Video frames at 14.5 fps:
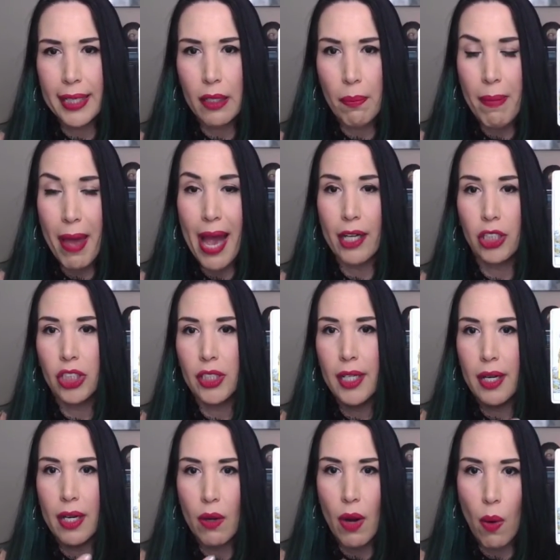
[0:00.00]
the passion
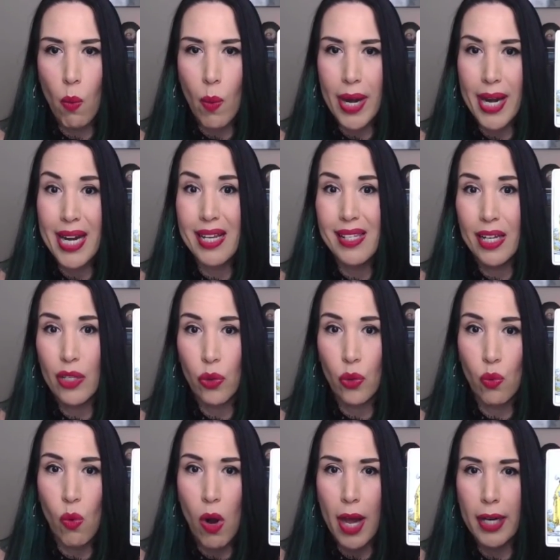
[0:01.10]
and what it is that you
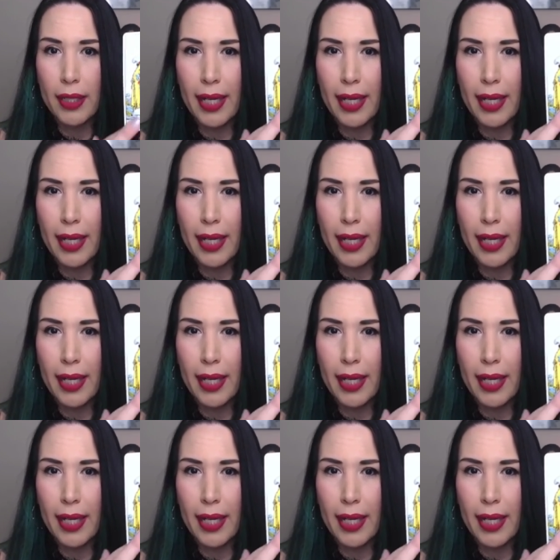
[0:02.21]
want.